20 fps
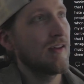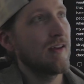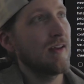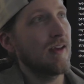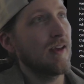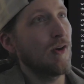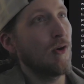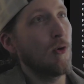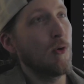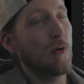
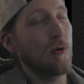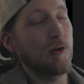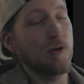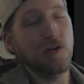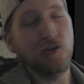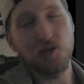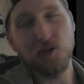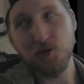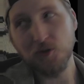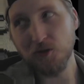or
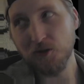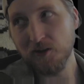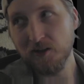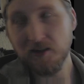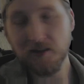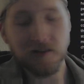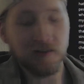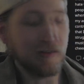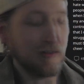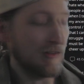you're in
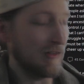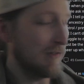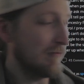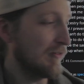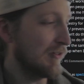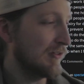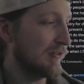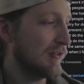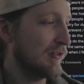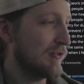a
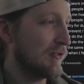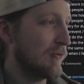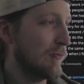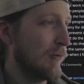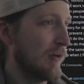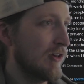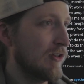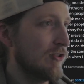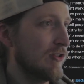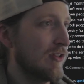living
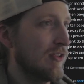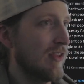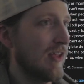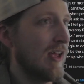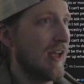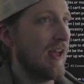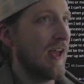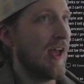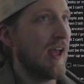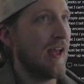situation
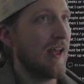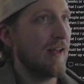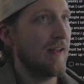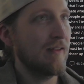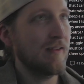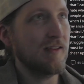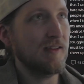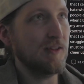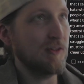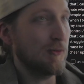that
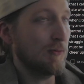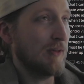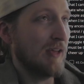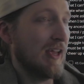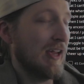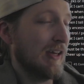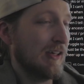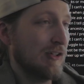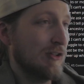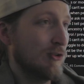you
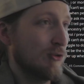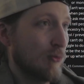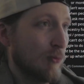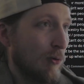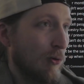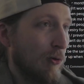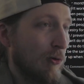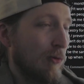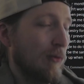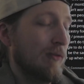can't
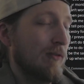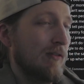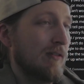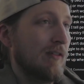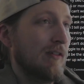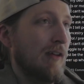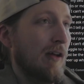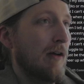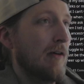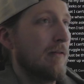control
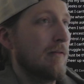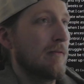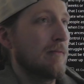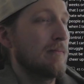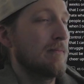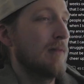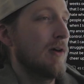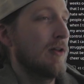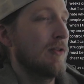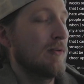of
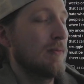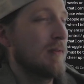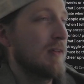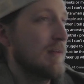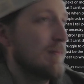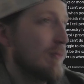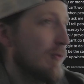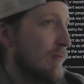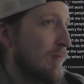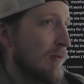other
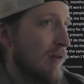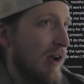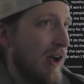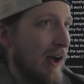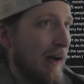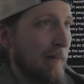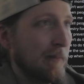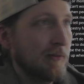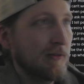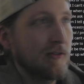people
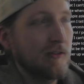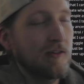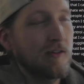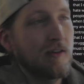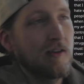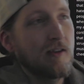perhaps.